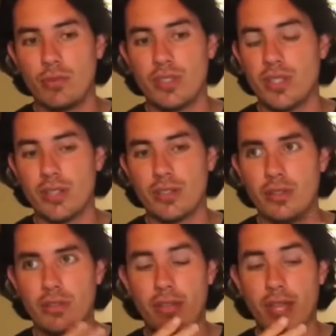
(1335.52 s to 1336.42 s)
we start
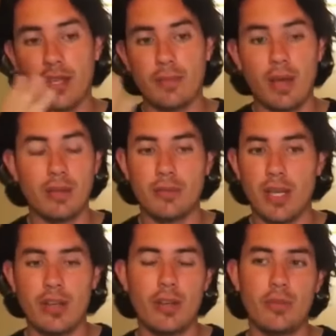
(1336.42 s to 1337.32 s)
to think
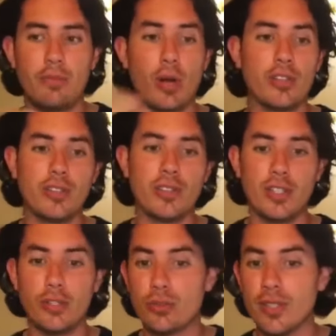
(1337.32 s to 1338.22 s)
about, I don't know,
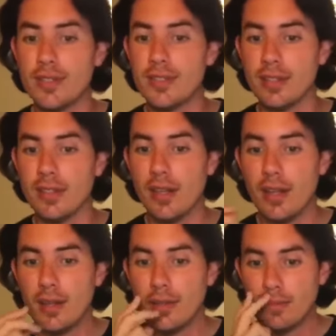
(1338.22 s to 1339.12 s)
protons and neutrons and
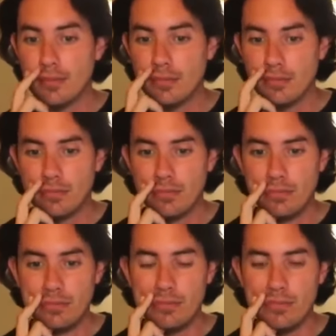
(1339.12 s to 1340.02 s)

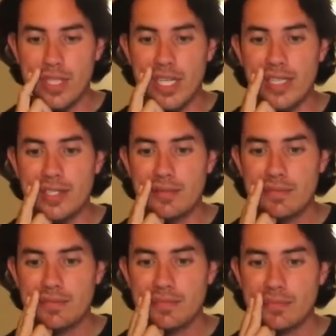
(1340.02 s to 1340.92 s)

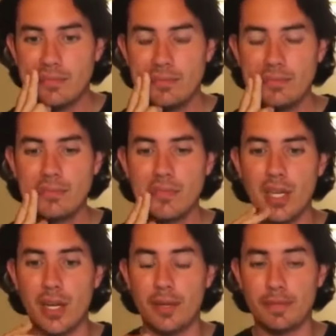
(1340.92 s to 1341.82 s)
that
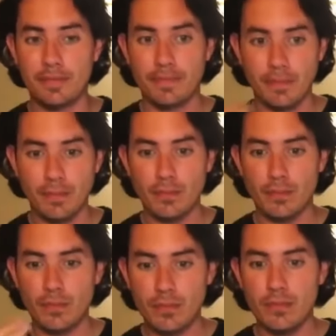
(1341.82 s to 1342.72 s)
um,
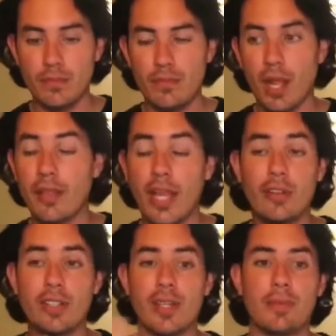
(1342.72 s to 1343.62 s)

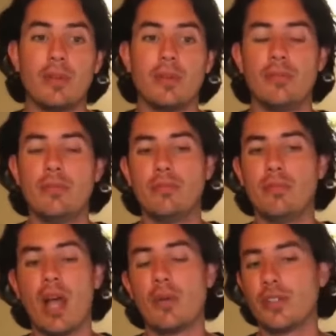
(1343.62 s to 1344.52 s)
that for example
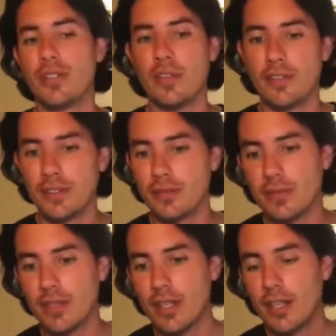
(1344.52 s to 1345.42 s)
ourselves
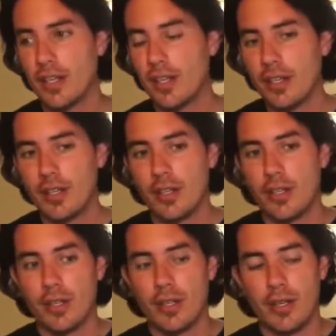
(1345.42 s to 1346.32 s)

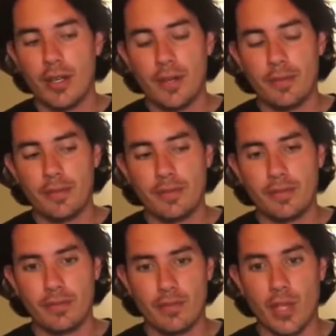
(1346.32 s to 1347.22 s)

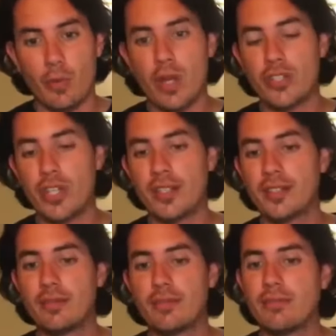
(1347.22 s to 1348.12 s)
um, we are
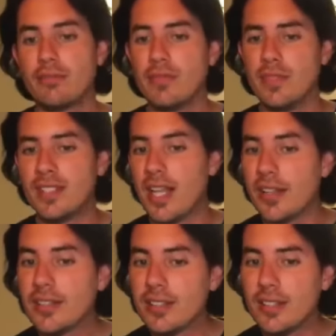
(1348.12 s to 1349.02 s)
just
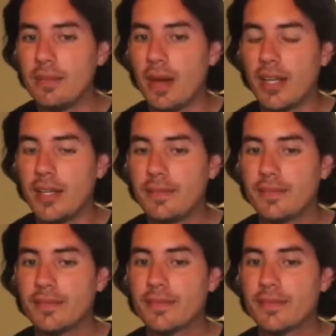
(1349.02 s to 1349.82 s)
cells in a body.